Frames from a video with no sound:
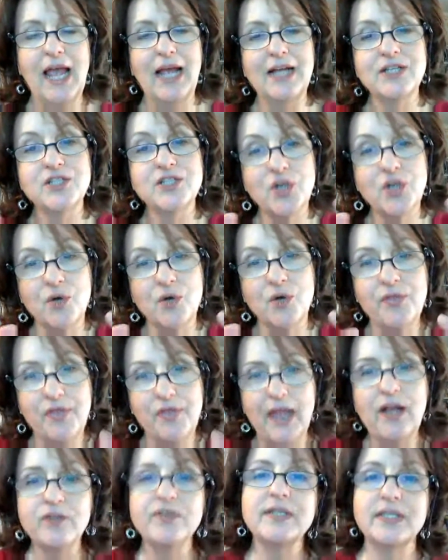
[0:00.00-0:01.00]
And so
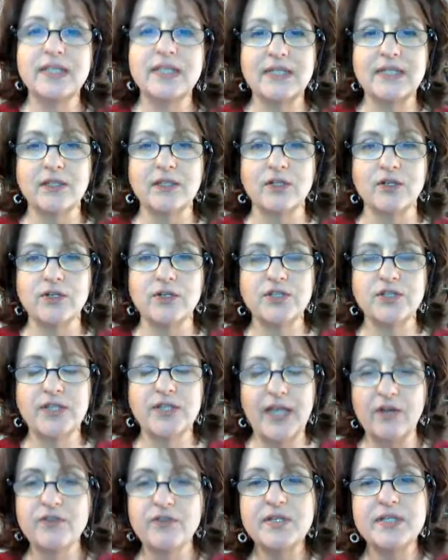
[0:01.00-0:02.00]
they are the sizzlers,
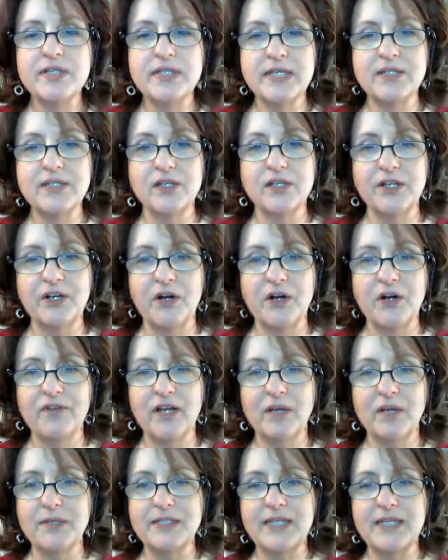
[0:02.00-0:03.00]
they are the sizzle in our
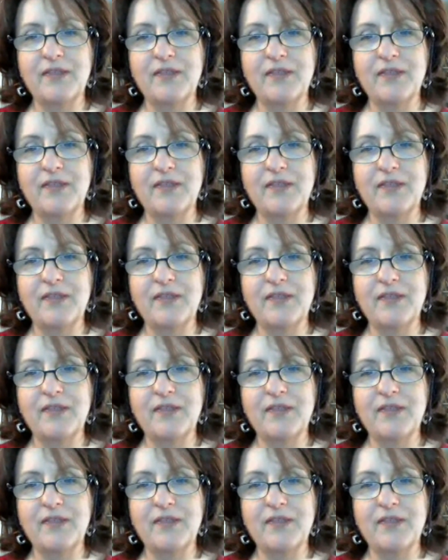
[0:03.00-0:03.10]
families,